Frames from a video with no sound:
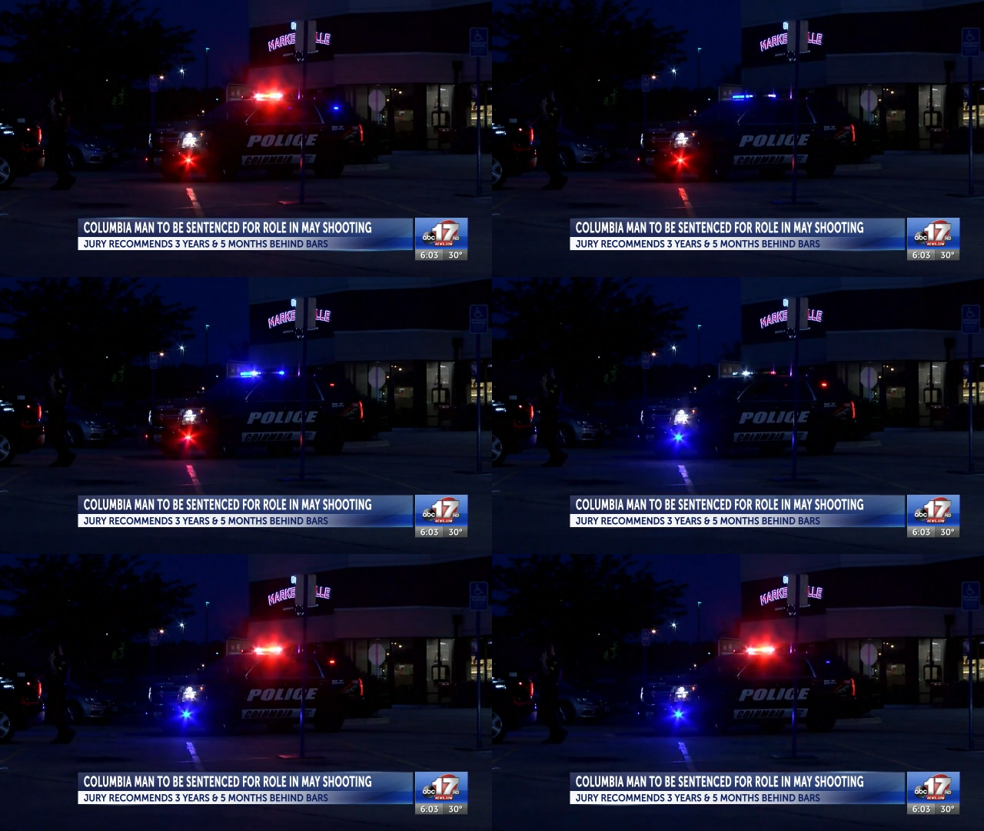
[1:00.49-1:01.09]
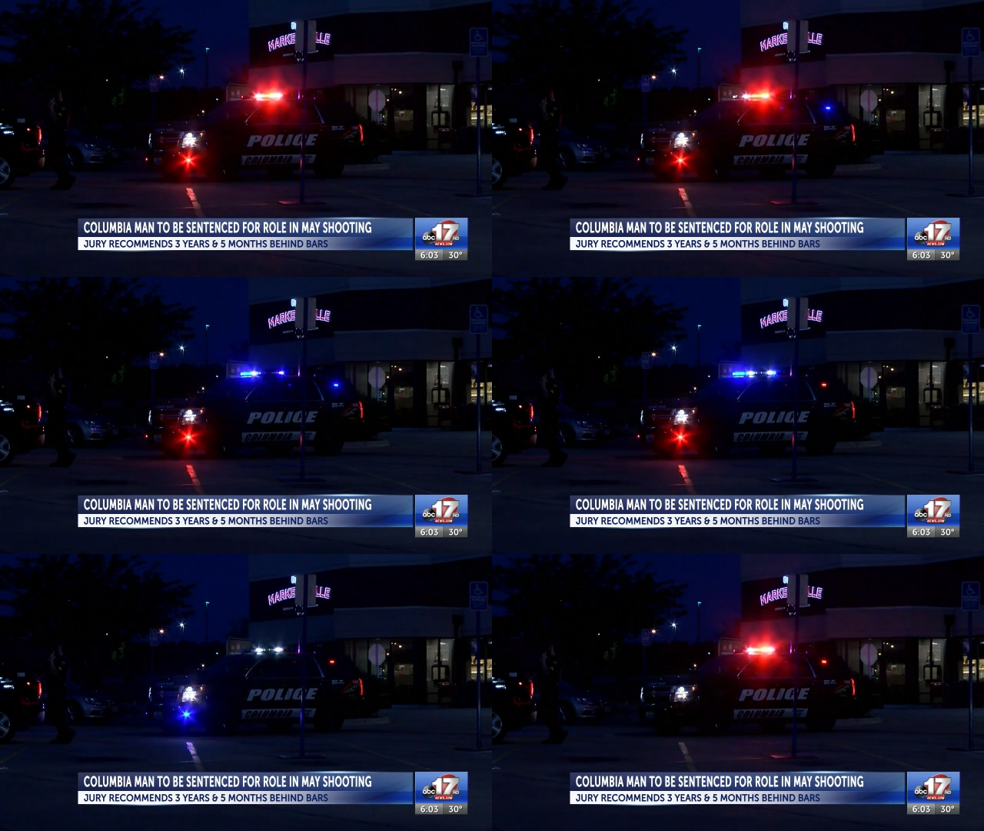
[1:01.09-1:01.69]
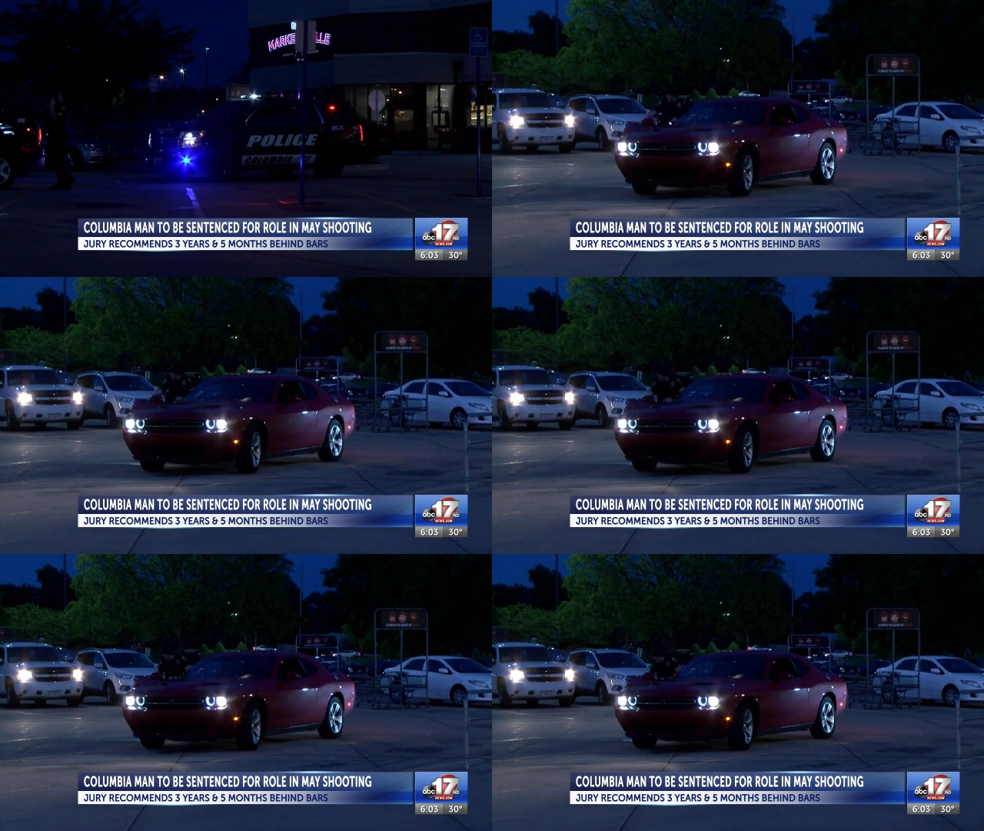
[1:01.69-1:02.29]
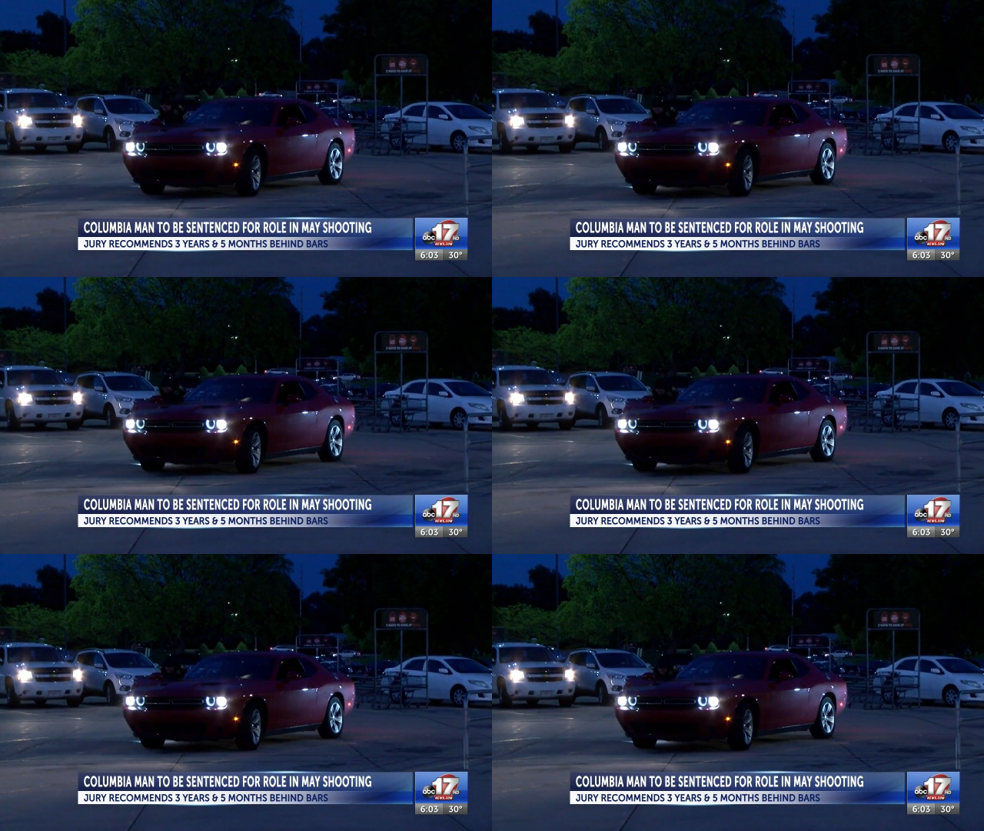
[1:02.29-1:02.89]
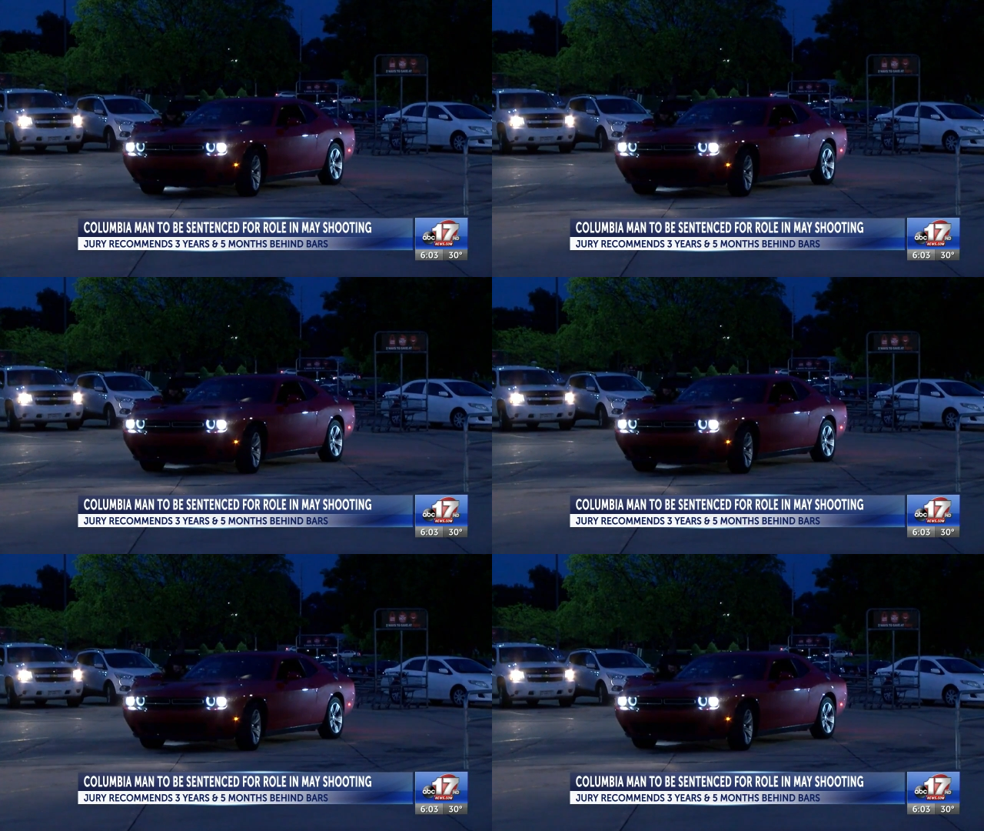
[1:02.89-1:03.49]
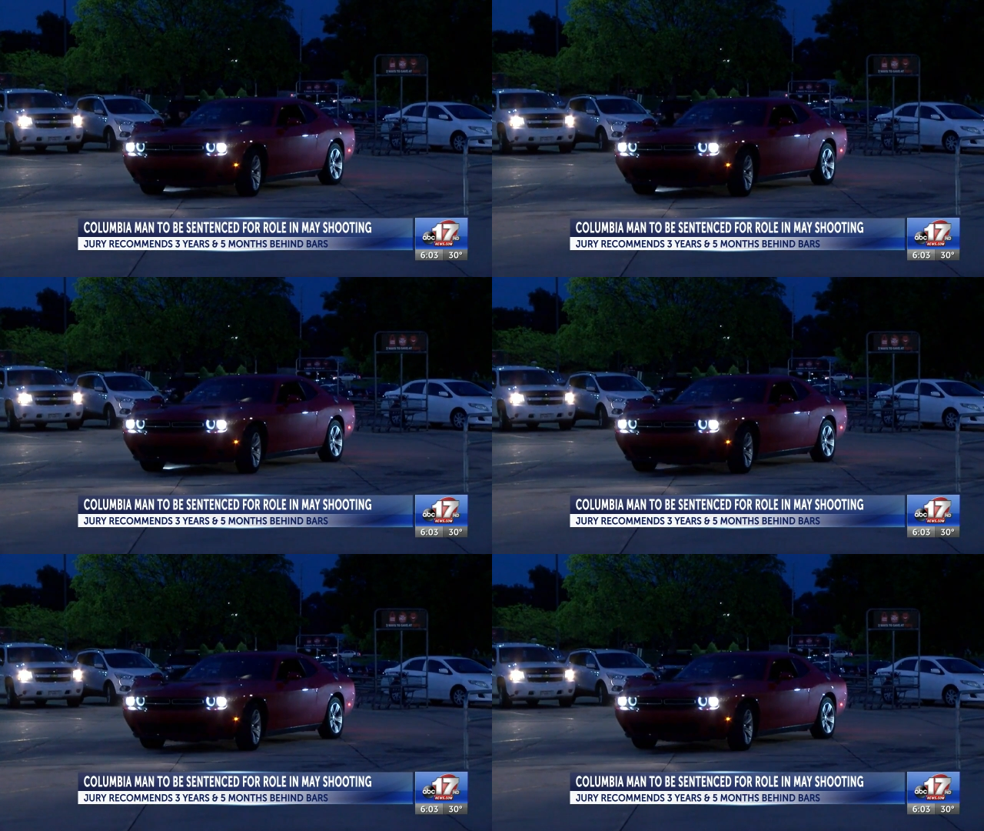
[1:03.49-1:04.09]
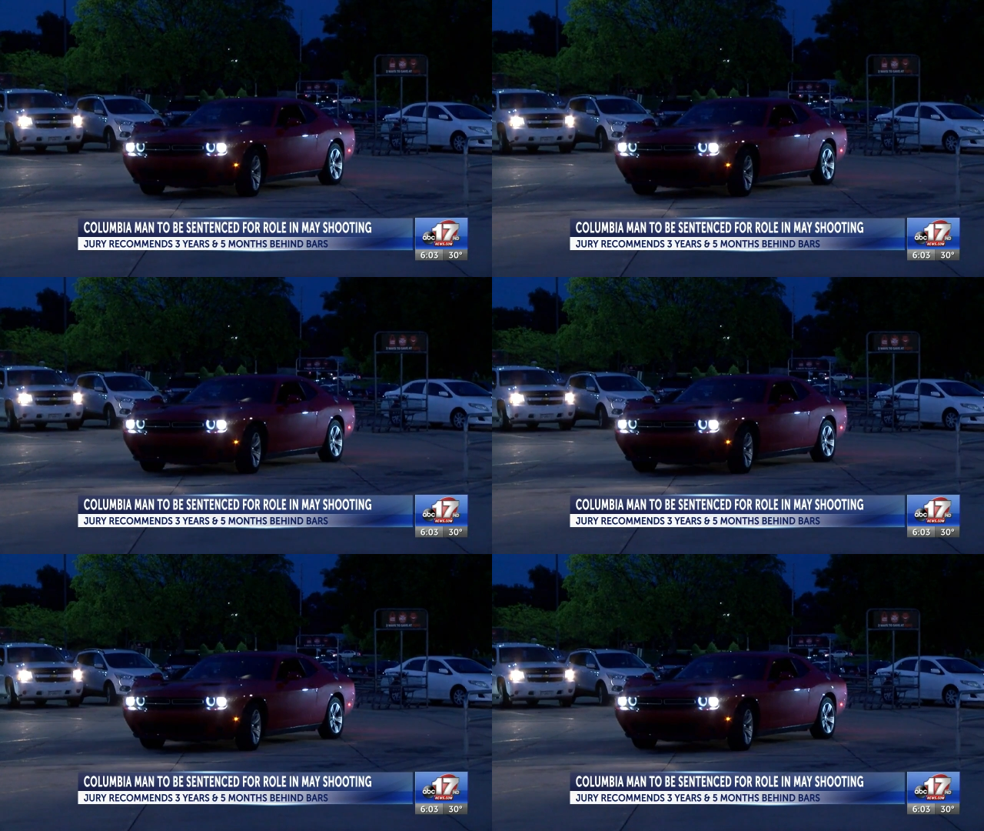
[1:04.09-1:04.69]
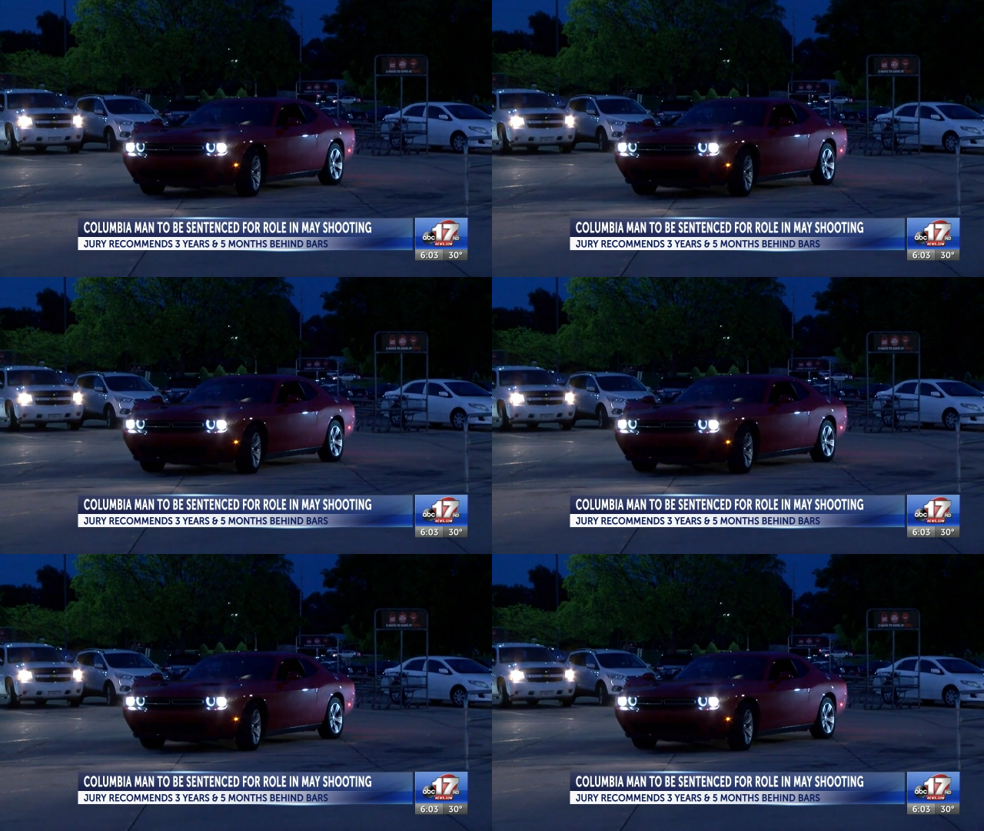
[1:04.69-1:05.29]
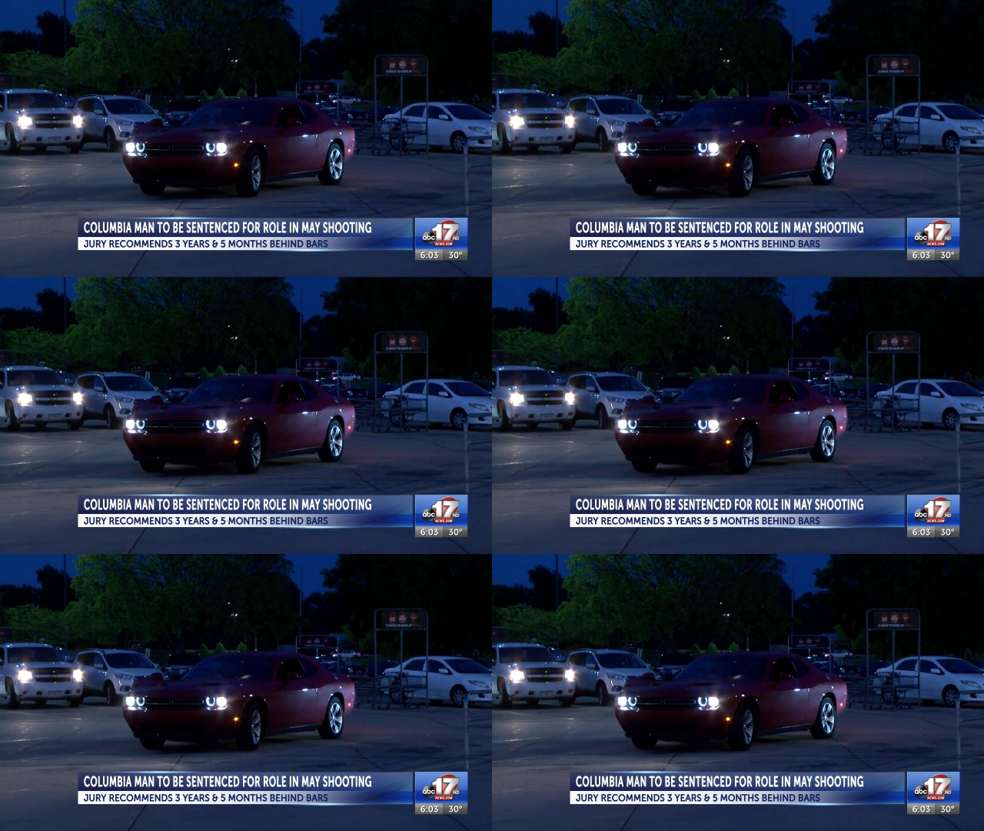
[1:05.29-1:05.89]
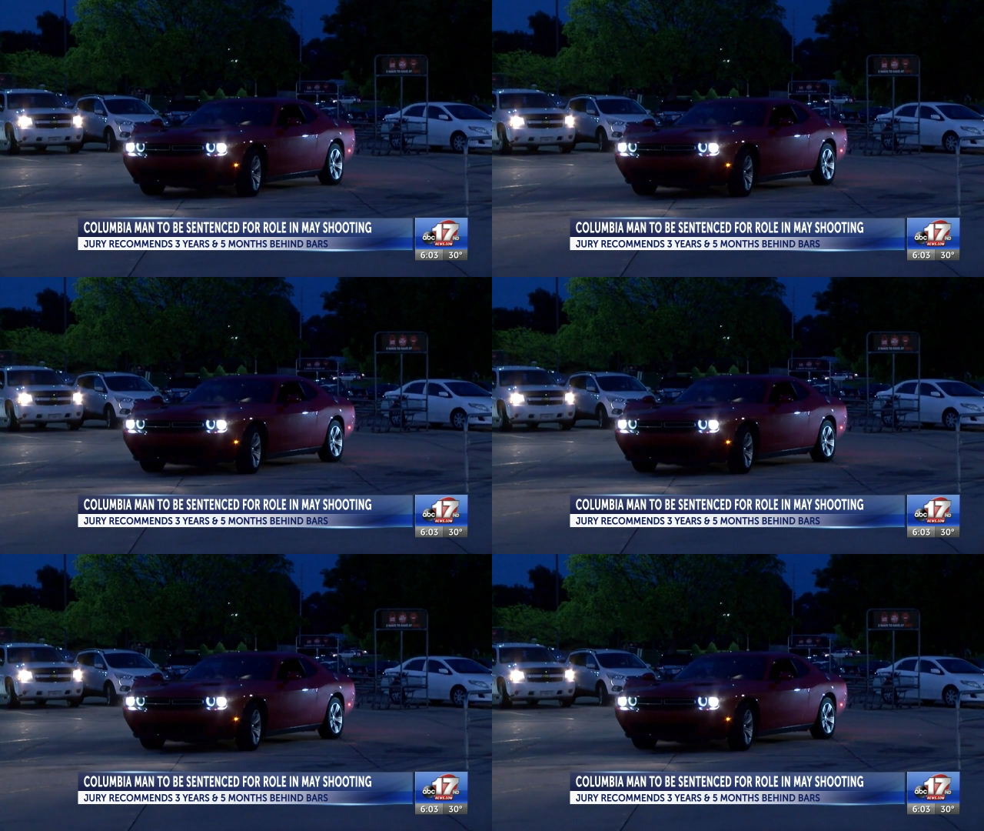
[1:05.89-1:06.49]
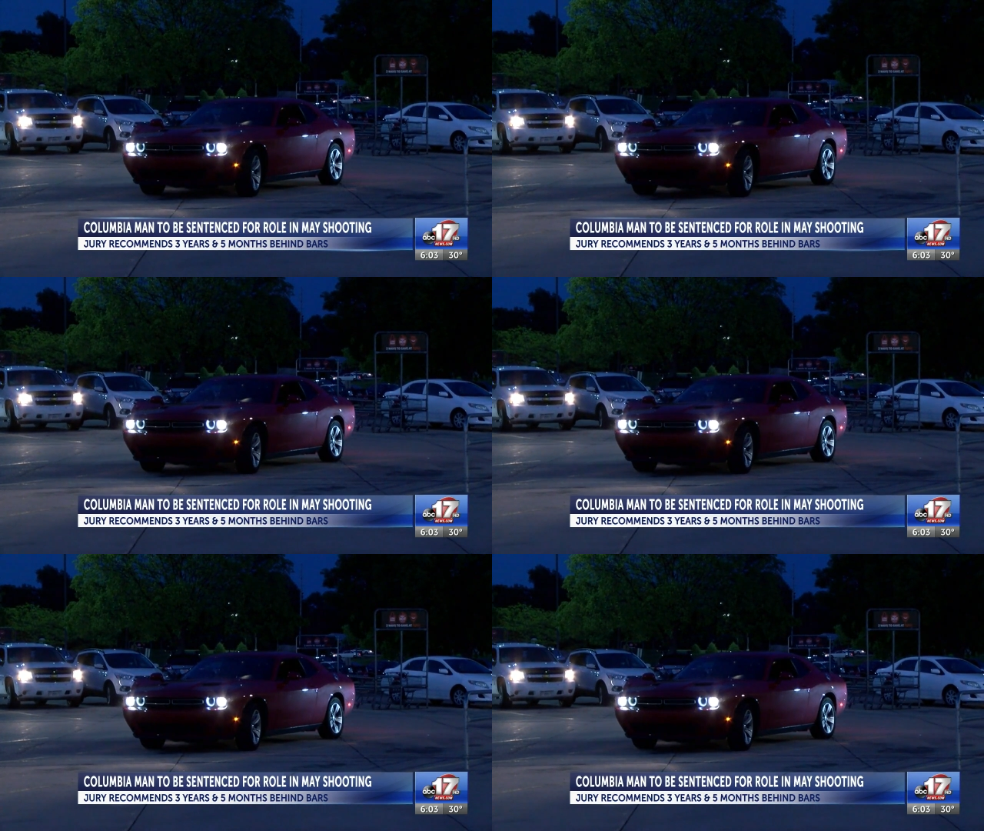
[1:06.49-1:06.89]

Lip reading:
Nobody's mouth can be seen.